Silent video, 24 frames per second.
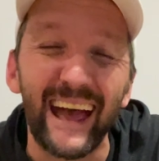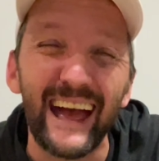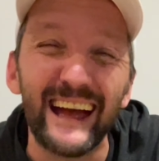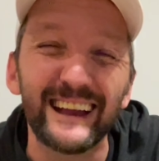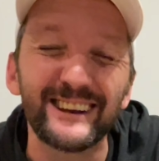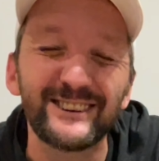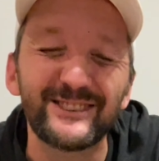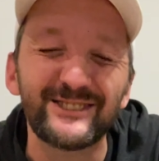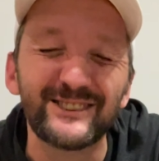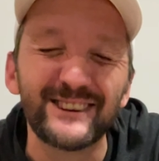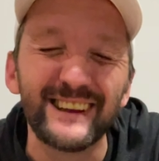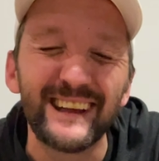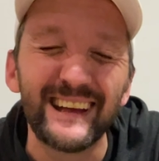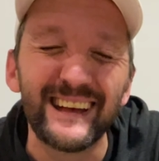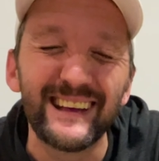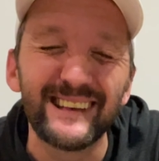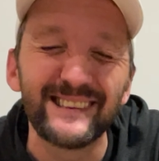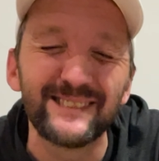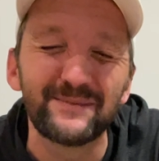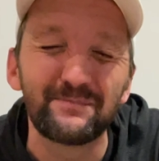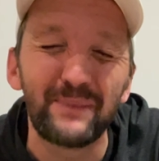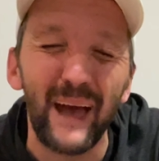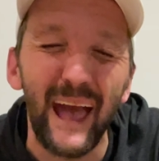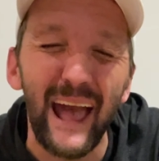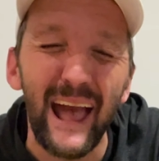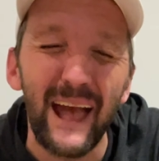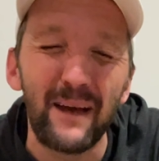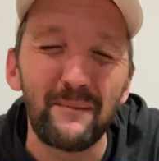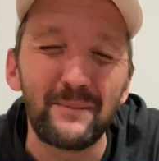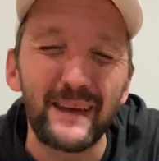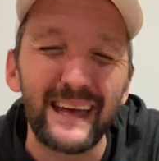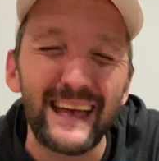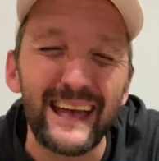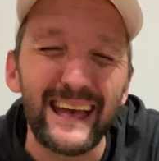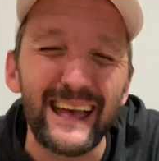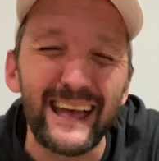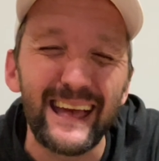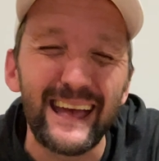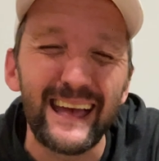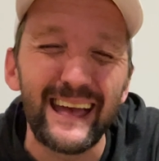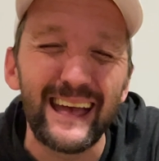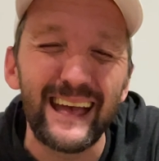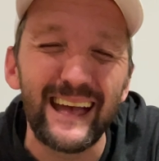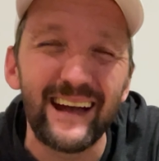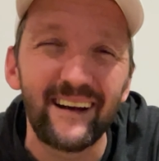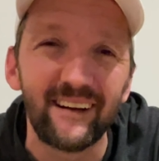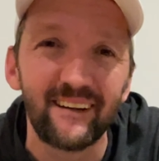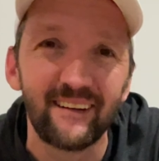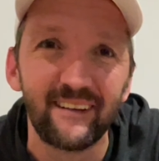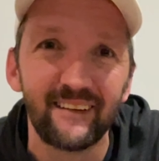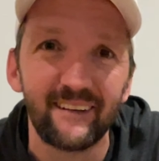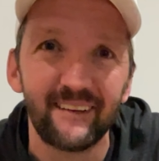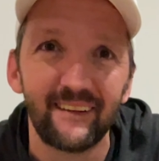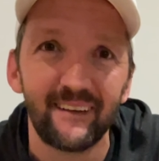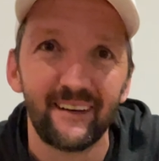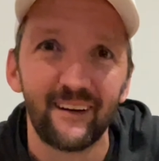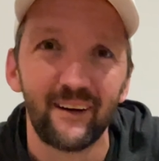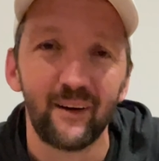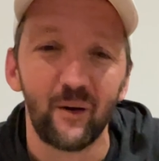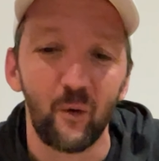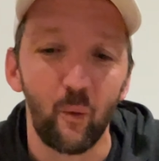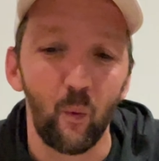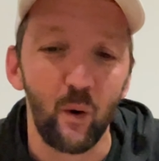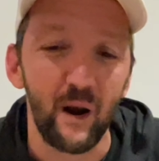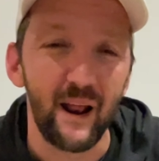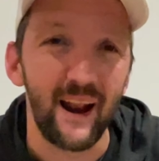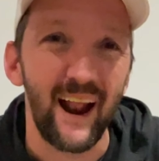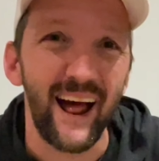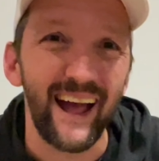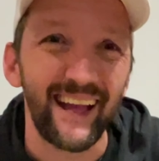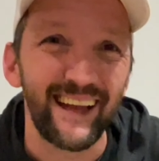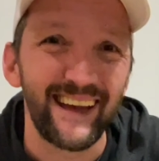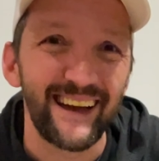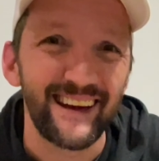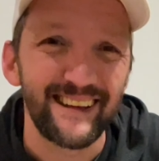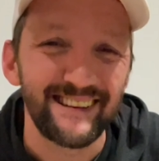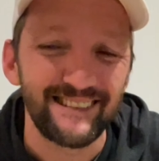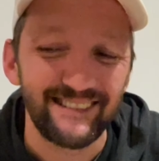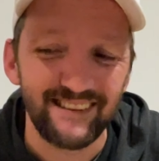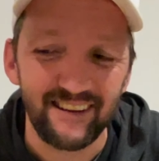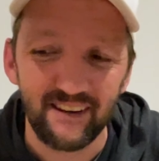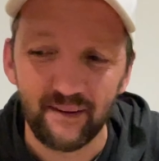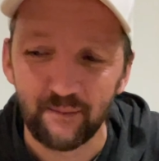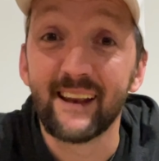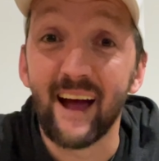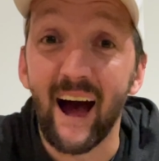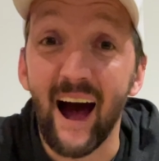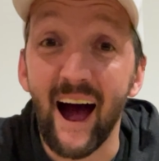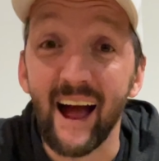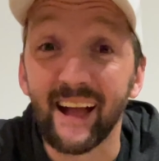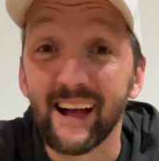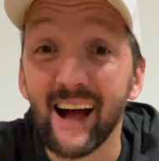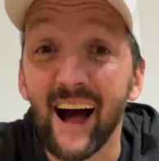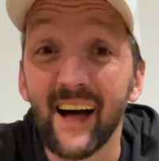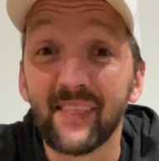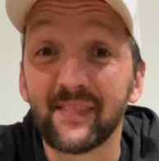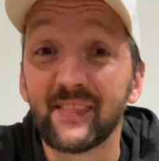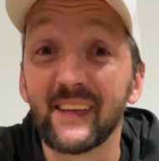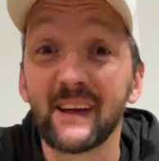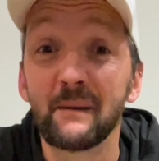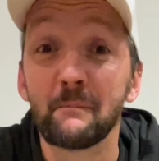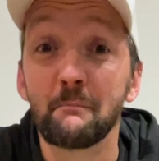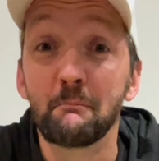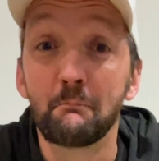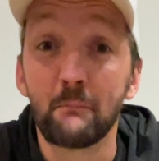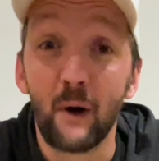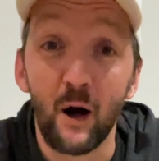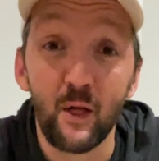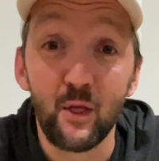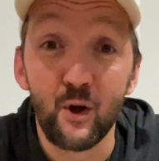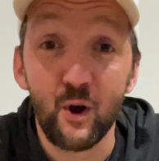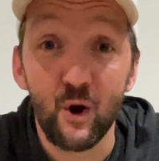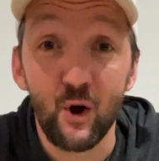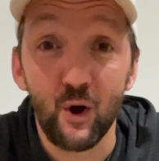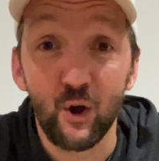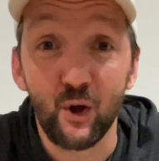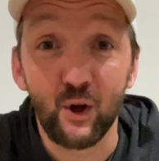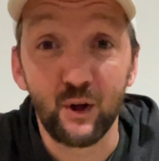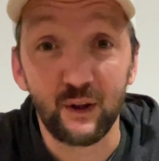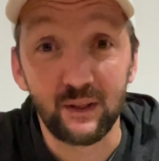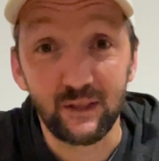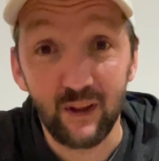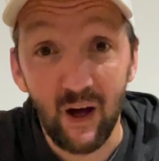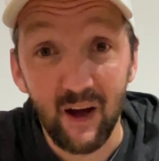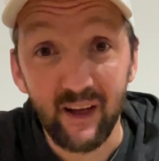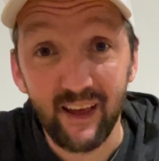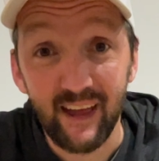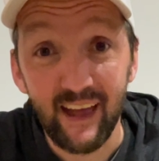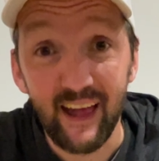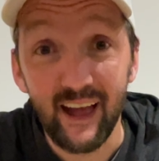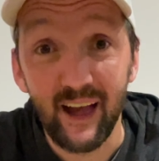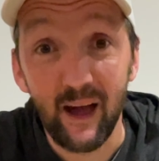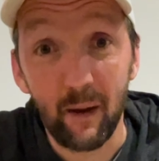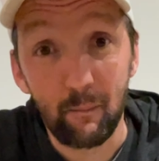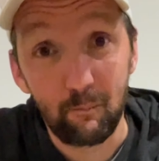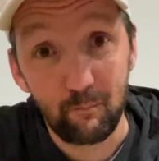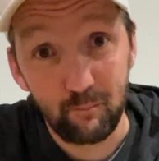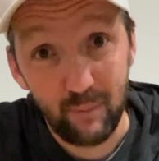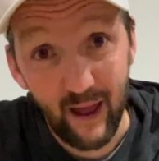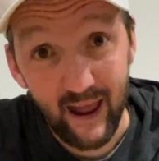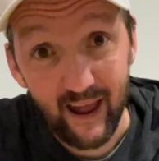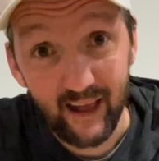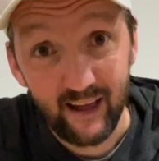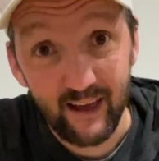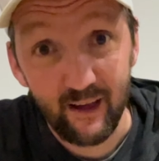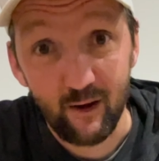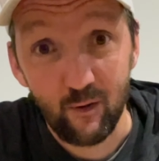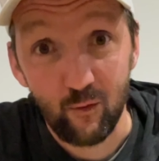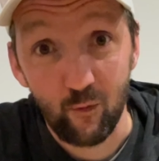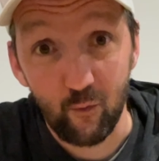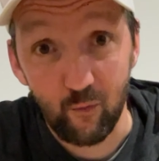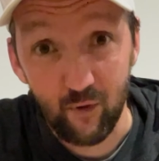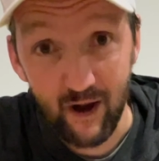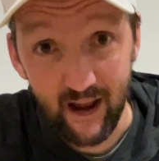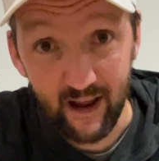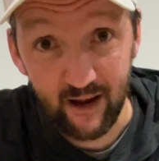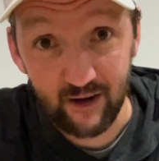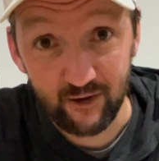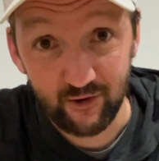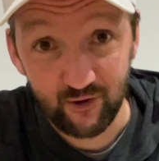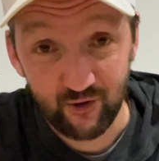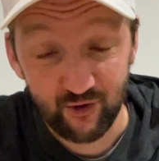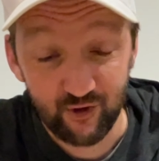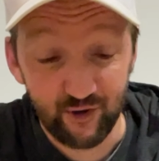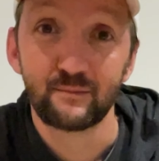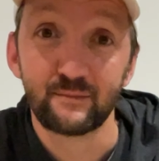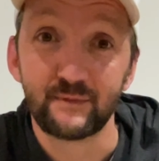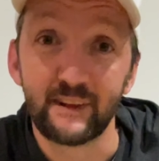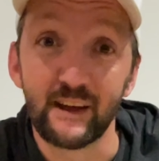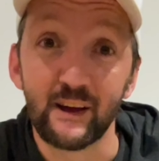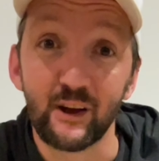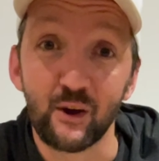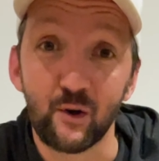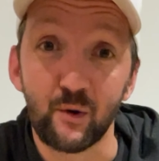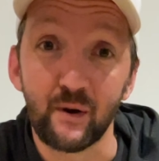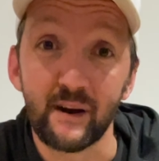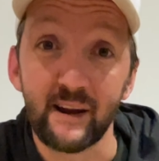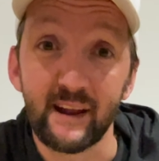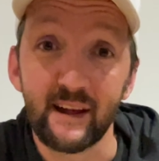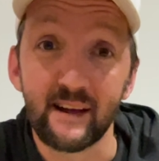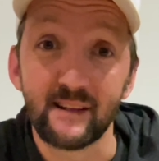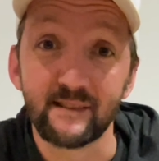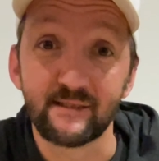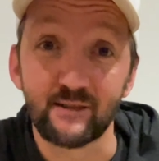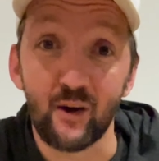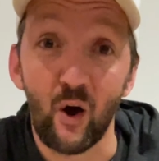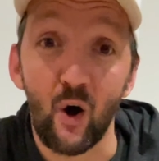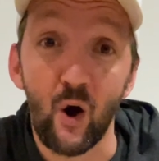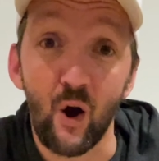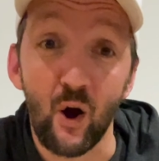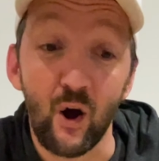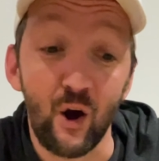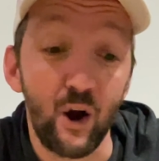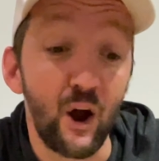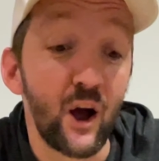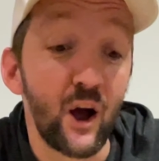and cheese, baby! What did I get? I got the Mother Clucking Bacon Ranch. The ingredients are